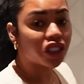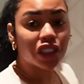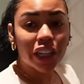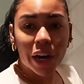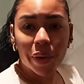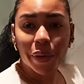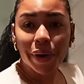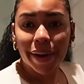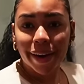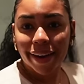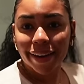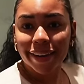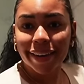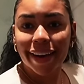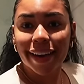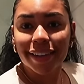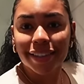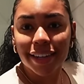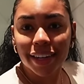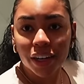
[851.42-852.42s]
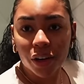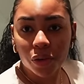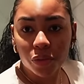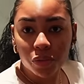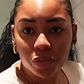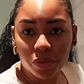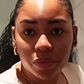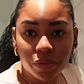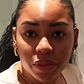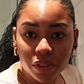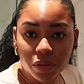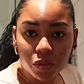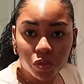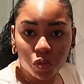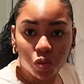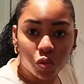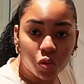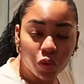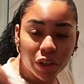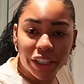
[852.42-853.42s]
shower head. It has like a
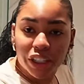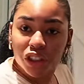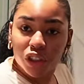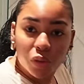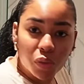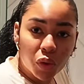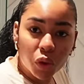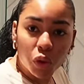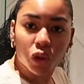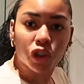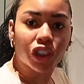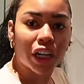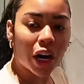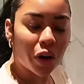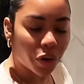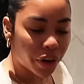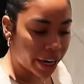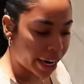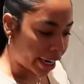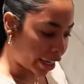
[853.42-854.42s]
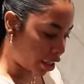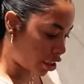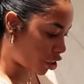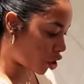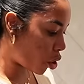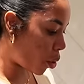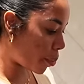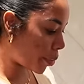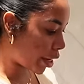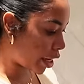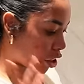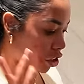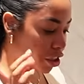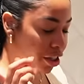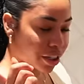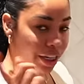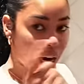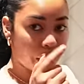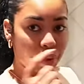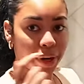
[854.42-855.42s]
reachable shower head. So I'm gonna actually
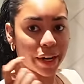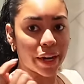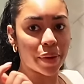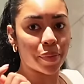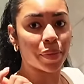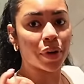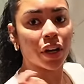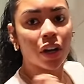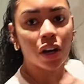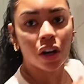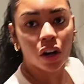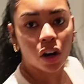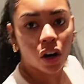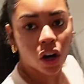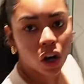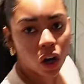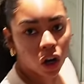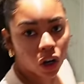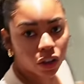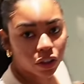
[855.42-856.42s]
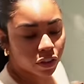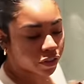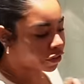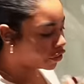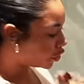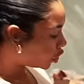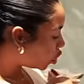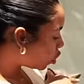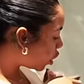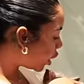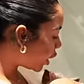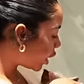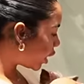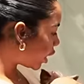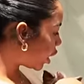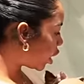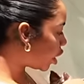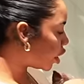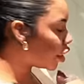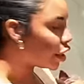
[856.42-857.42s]
shower him on the floor
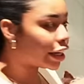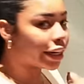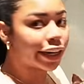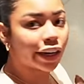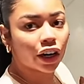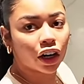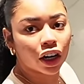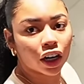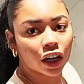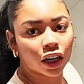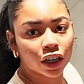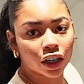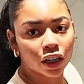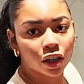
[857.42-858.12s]
here in our